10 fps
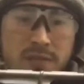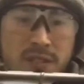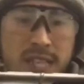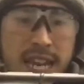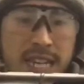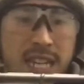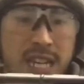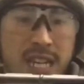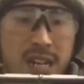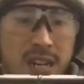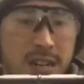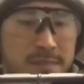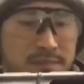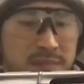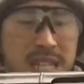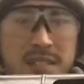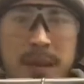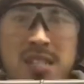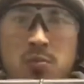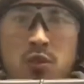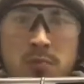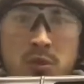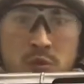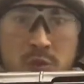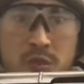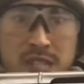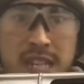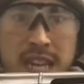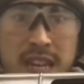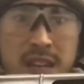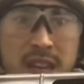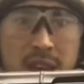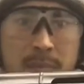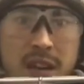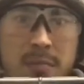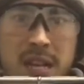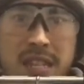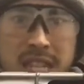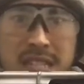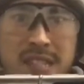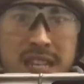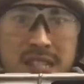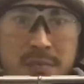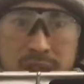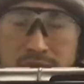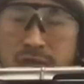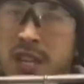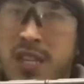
attacking. It depends on what model you want to get. Bear in mind, these things can be really